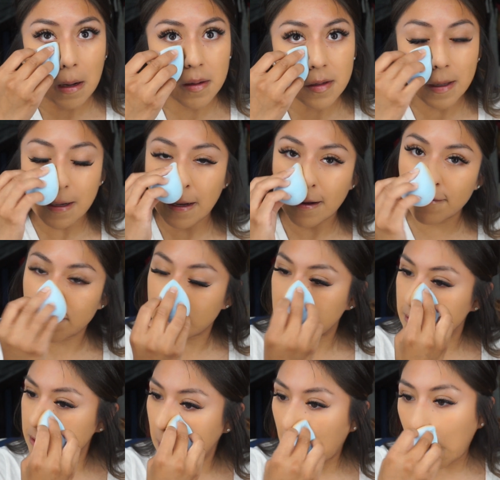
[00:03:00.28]
The
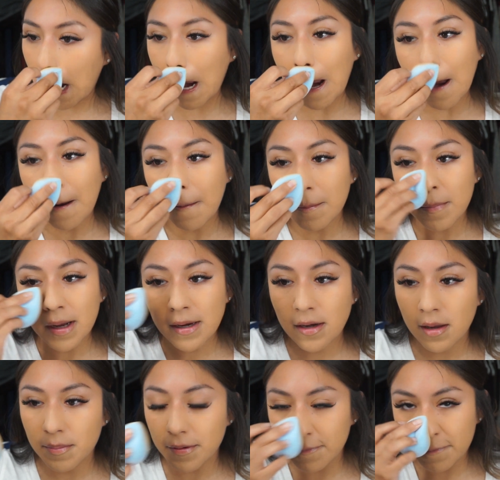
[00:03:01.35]
coverage might not be